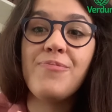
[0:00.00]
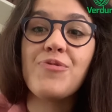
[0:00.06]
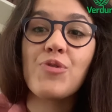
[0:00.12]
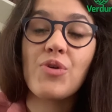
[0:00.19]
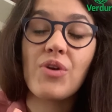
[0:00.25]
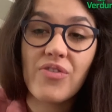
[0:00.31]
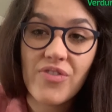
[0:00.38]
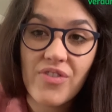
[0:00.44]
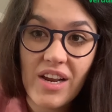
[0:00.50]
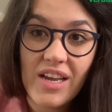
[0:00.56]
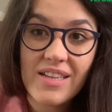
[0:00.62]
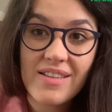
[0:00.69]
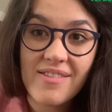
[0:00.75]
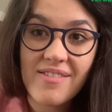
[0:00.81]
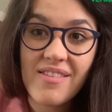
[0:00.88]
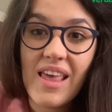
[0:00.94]
to your
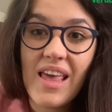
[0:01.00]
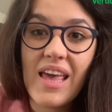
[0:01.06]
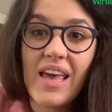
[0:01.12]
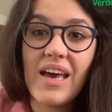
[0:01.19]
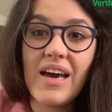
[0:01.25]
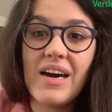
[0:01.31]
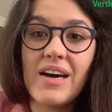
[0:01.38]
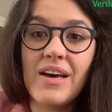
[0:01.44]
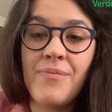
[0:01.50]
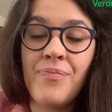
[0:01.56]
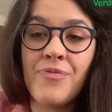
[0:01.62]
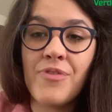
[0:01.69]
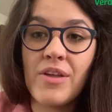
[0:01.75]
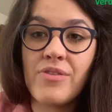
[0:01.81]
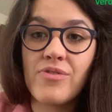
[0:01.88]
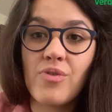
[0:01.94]
friends
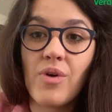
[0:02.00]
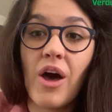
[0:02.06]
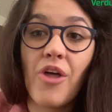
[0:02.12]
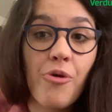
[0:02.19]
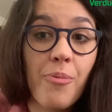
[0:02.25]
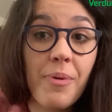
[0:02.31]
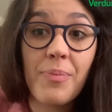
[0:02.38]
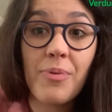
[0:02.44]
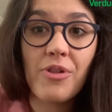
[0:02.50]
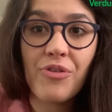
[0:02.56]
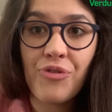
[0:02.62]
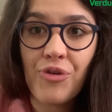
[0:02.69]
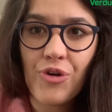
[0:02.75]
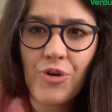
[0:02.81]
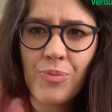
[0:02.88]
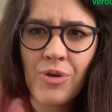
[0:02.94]
and to other people in
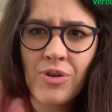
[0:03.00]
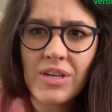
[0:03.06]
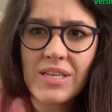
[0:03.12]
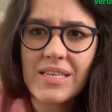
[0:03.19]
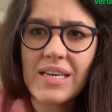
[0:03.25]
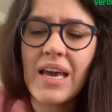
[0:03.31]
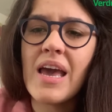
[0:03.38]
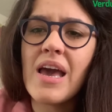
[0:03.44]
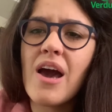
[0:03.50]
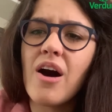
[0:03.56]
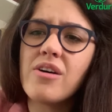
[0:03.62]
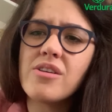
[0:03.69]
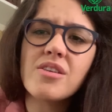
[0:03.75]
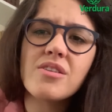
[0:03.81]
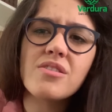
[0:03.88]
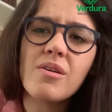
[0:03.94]
your community.
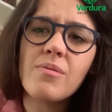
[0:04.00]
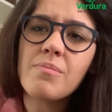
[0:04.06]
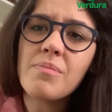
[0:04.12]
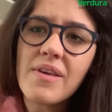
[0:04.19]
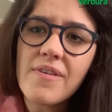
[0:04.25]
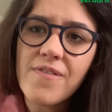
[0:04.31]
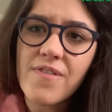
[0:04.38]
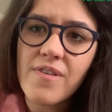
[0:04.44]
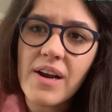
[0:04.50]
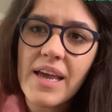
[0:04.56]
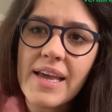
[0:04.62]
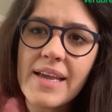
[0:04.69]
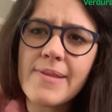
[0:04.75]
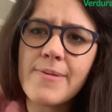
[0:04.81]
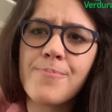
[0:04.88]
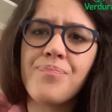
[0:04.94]
Also, don't be
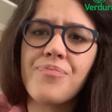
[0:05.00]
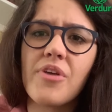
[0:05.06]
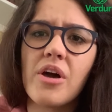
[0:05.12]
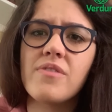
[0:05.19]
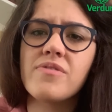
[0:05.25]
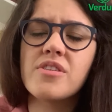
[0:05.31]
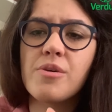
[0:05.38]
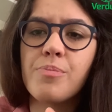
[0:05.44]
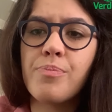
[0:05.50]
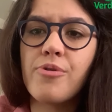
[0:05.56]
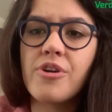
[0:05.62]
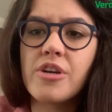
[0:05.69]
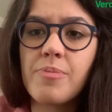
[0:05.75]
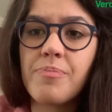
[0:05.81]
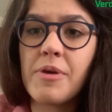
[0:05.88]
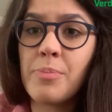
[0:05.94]
afraid of
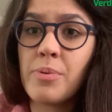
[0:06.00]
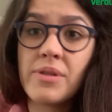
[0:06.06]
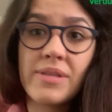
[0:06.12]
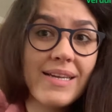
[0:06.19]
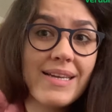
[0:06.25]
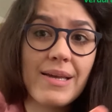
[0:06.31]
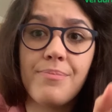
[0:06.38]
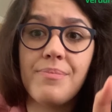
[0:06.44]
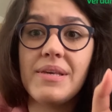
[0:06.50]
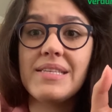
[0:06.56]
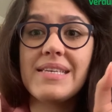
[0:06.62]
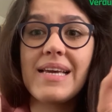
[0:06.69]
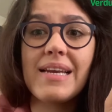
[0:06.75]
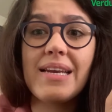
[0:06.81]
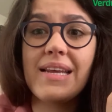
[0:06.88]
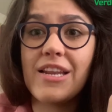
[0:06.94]
support people that can be
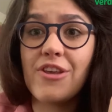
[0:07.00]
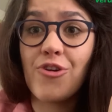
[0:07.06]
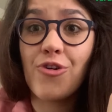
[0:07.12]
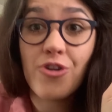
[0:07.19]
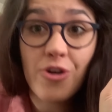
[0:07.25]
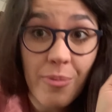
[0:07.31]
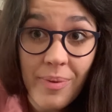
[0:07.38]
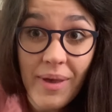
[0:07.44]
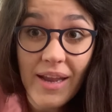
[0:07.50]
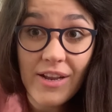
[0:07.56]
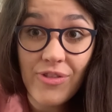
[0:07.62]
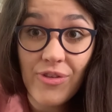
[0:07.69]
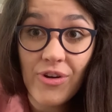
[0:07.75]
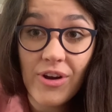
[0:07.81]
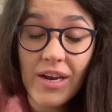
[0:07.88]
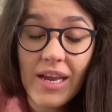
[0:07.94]
technically your
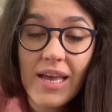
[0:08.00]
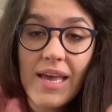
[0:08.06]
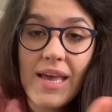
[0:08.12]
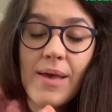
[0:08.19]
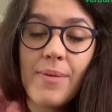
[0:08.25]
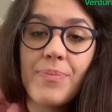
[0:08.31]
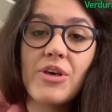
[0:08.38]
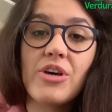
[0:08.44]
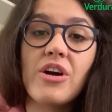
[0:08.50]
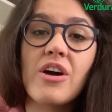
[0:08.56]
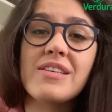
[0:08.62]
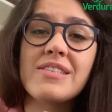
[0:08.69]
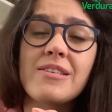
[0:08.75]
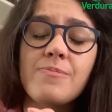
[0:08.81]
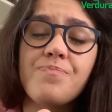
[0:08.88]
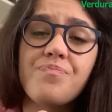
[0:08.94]
competitor,
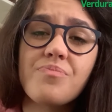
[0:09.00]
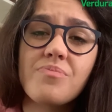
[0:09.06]
because